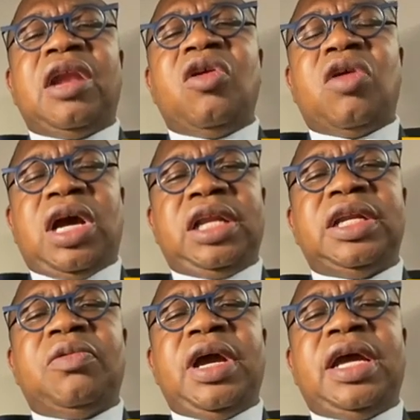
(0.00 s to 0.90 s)
locally
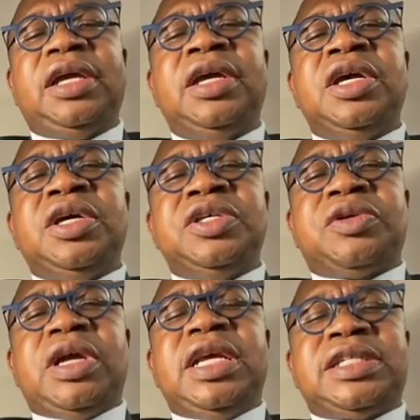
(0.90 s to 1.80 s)
in a way.
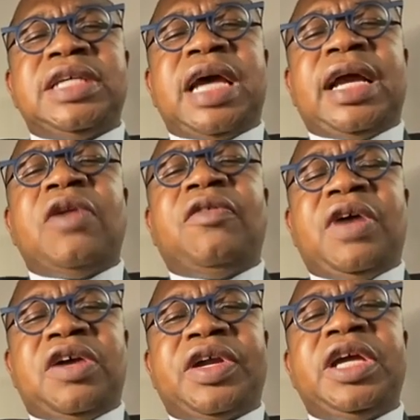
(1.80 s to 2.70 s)
So in a sense, I kind
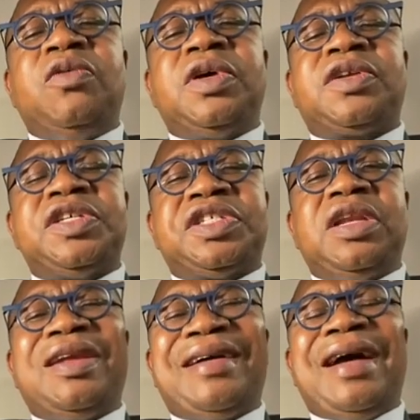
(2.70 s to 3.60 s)
of agree with
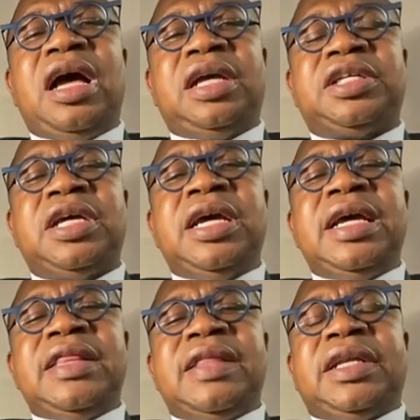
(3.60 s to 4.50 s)
Christine Lagarde
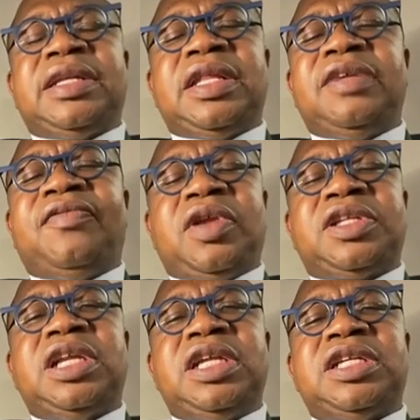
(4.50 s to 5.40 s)
that the
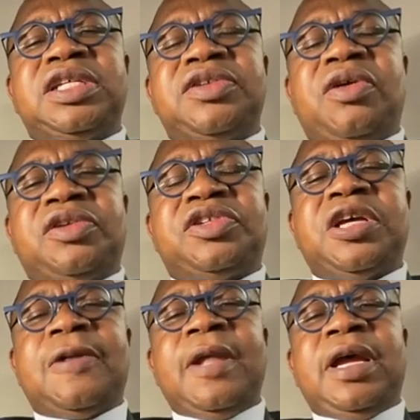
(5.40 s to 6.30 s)
volatility is
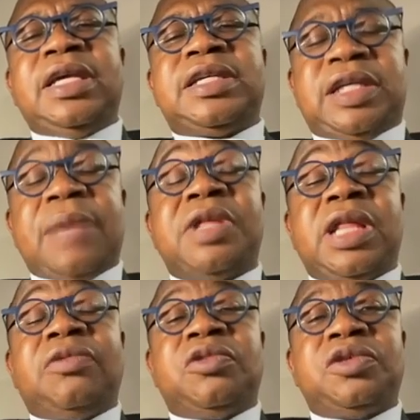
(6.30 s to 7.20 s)
something
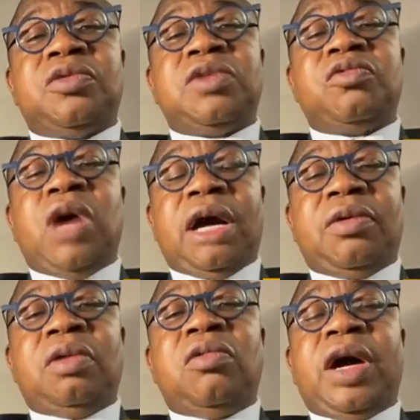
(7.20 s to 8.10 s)
that we should
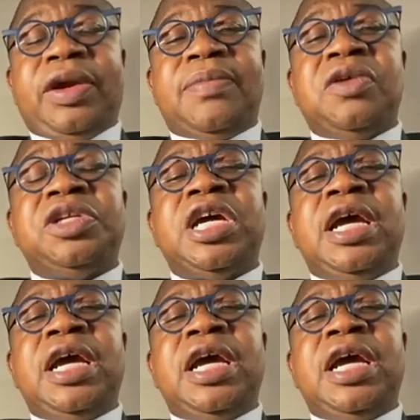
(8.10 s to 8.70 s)
worry about.